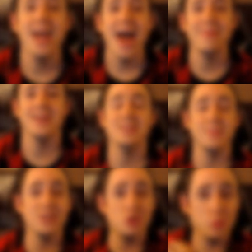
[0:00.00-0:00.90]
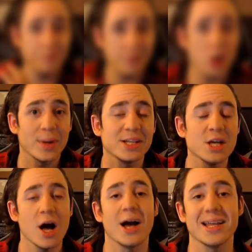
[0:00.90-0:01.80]
And this means you following
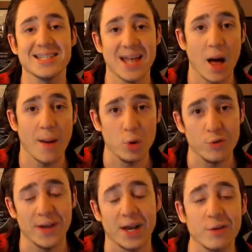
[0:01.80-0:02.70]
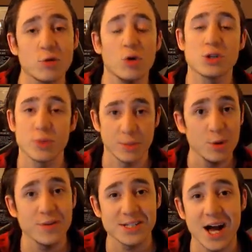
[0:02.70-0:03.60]
targets that are moving. Of course, with the
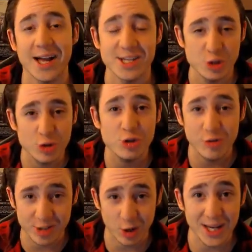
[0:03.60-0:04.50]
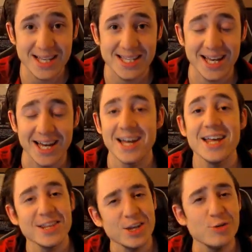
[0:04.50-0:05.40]
moving targets, you can do this a lot easier
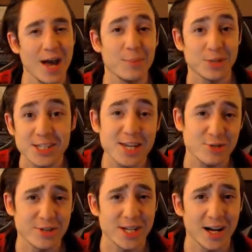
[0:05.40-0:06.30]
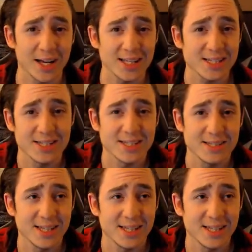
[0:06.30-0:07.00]
than you can with the stationary targets because